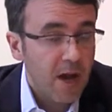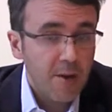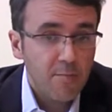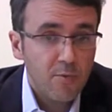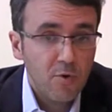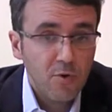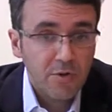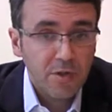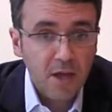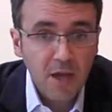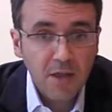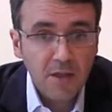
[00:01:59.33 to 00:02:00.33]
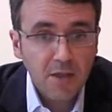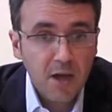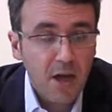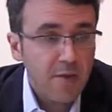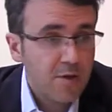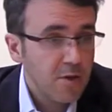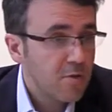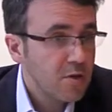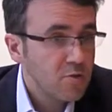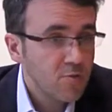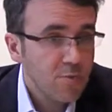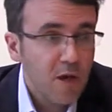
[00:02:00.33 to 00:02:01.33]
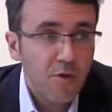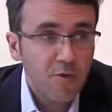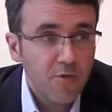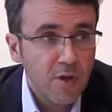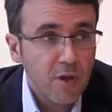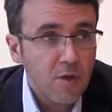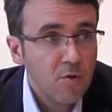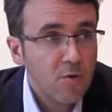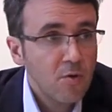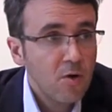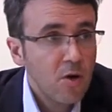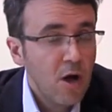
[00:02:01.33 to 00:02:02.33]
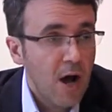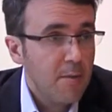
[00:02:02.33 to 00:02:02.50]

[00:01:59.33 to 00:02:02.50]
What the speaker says: I'm not saying that Greece should be out of the EU.